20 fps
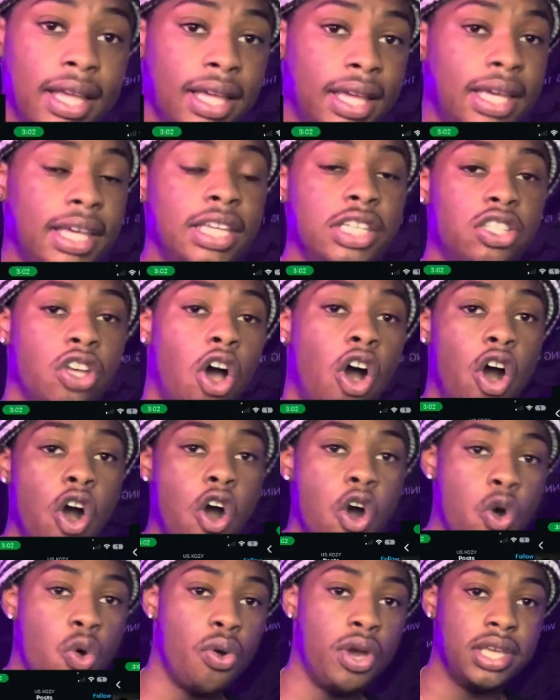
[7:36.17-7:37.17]
He's
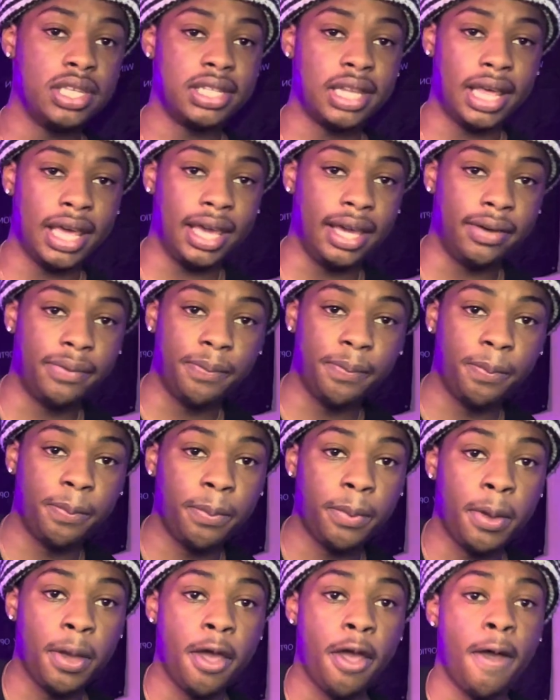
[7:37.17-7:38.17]
always like
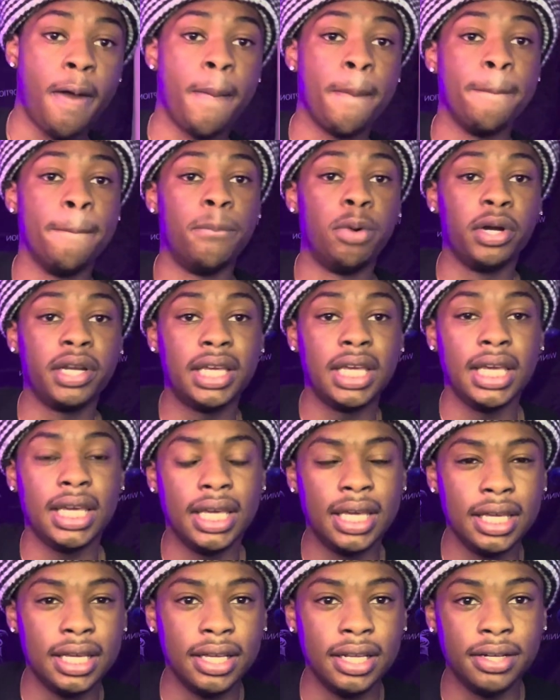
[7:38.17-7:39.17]
bringing
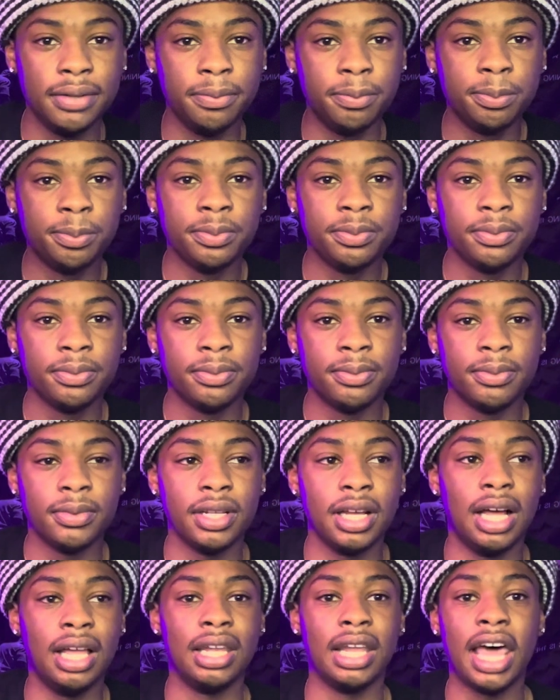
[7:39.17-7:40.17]
in
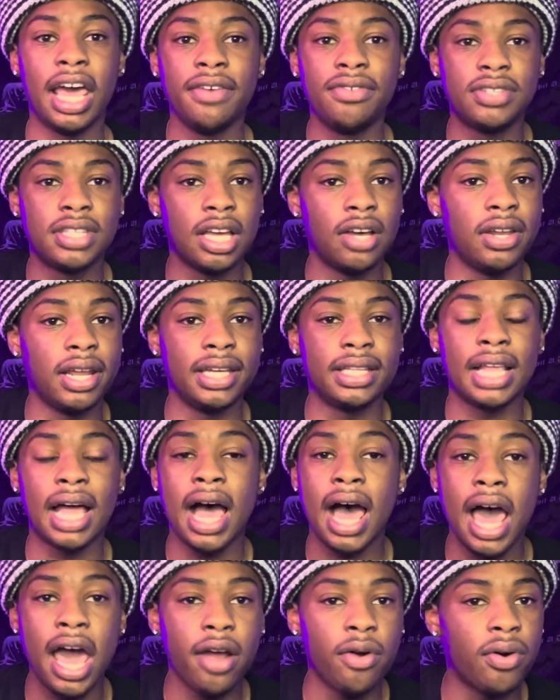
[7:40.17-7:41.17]
a lifestyle, like the
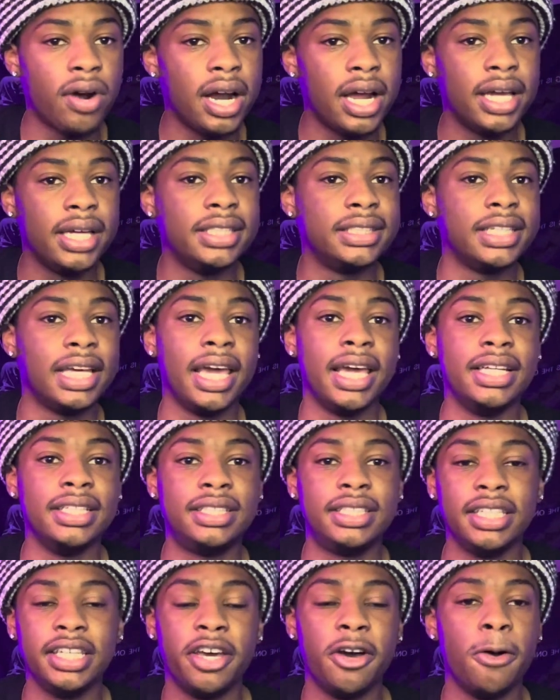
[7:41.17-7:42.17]
high-rise,
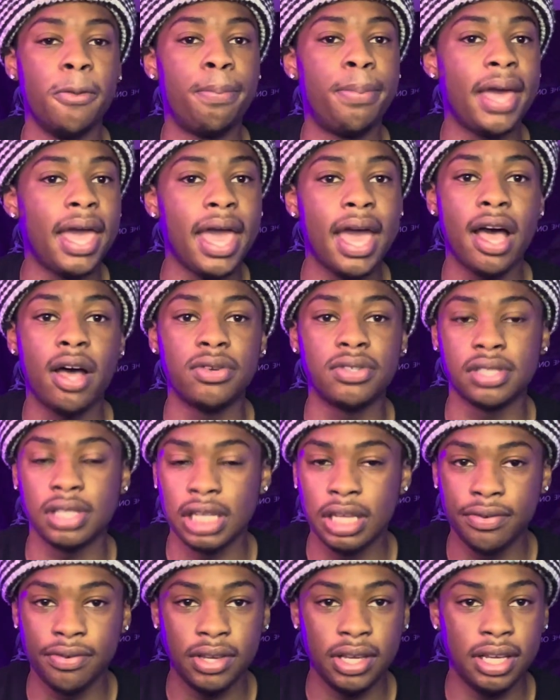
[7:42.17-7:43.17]
ATL, penthouse
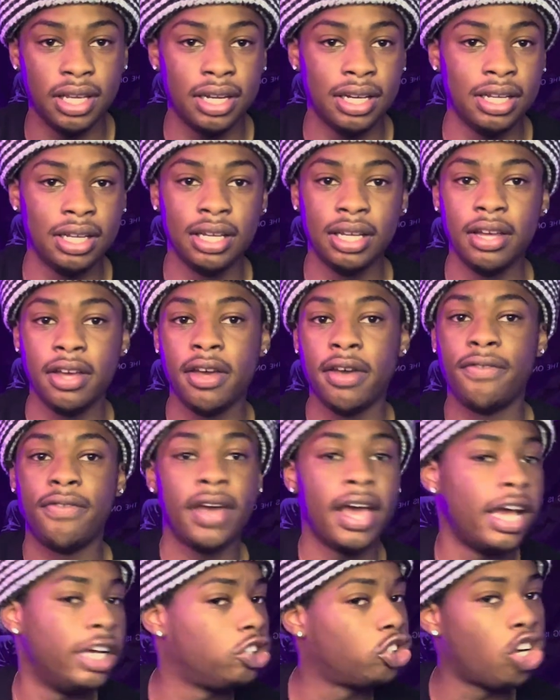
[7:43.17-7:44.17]
living,
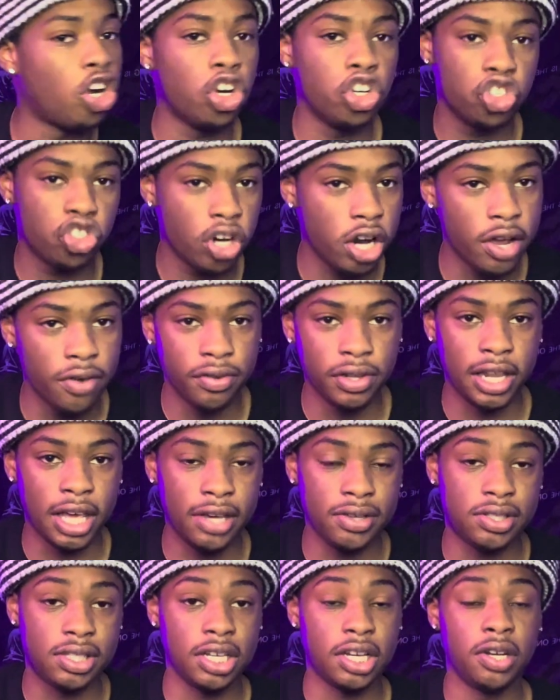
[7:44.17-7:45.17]
fast car driving
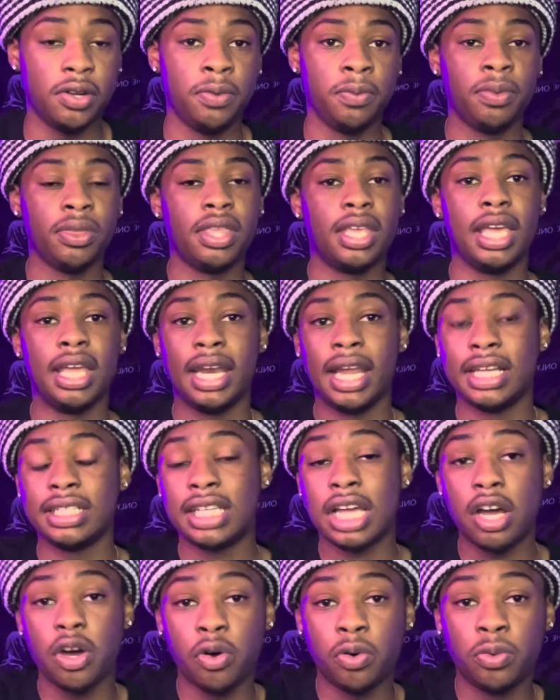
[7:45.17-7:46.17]
lifestyle. And that's
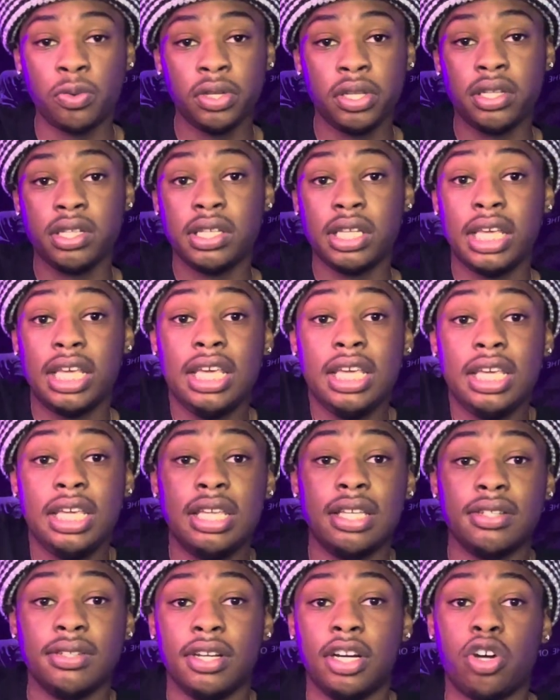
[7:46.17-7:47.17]
how he
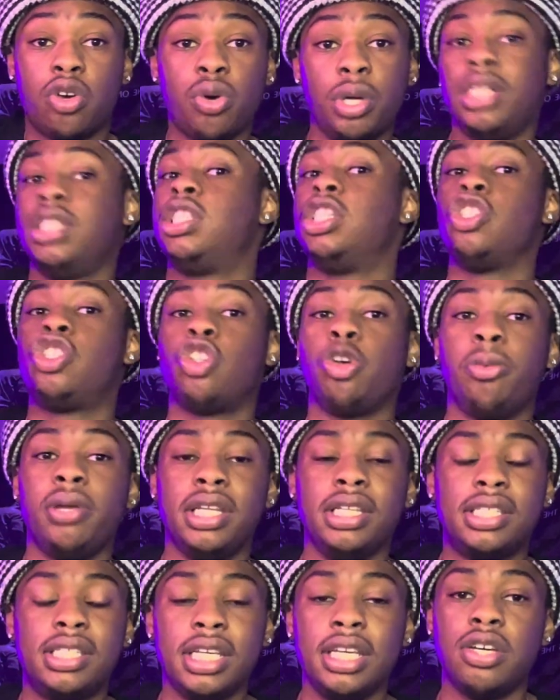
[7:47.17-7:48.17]
equates to so many
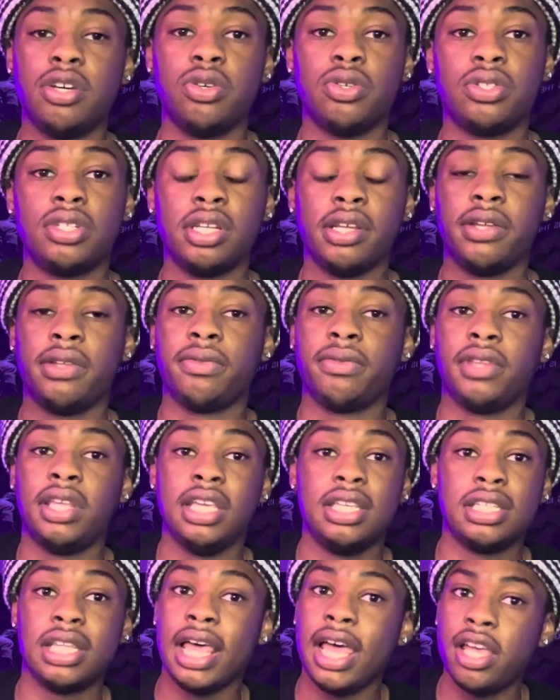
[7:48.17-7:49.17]
sales.
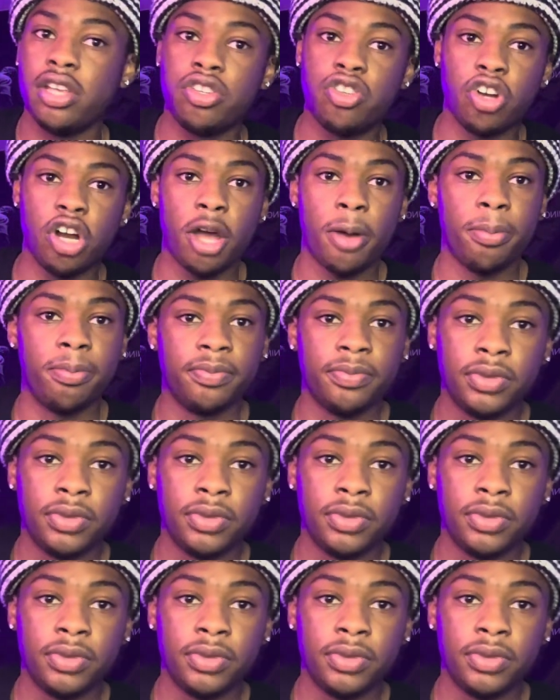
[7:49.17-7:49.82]
His last drop,